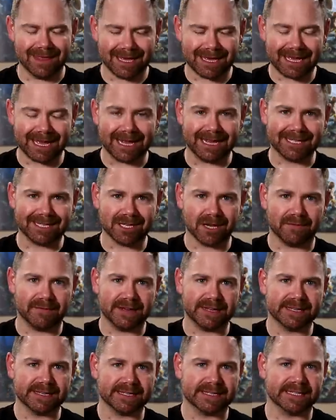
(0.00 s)
the case of
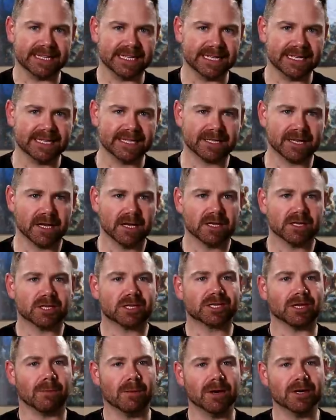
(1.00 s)
a disease,
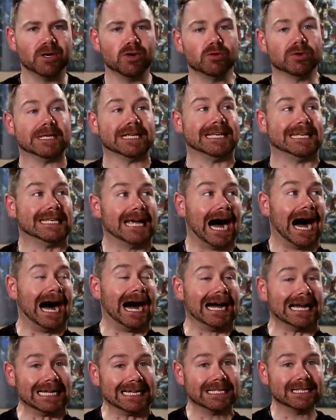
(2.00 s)
someone who
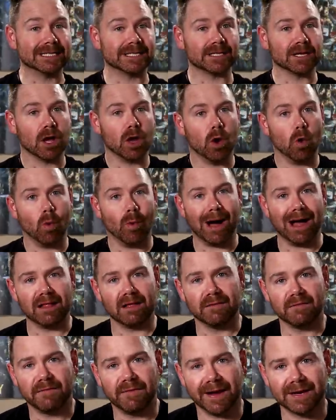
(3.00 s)
dies while
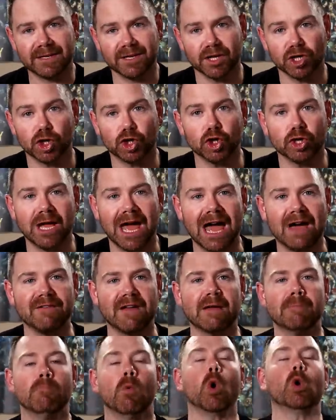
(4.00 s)
infected should have
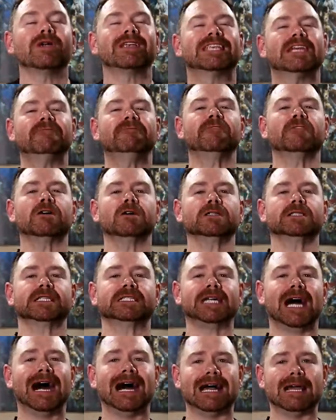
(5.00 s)
a more difficult
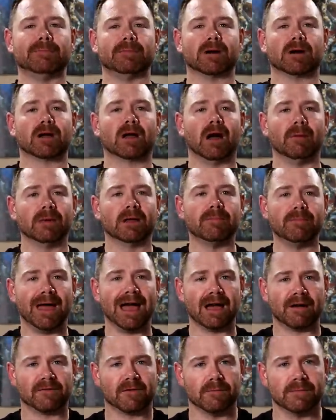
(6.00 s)
time coming
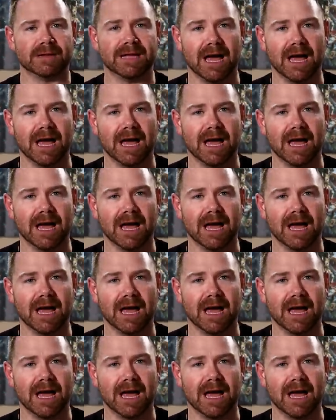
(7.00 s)
back from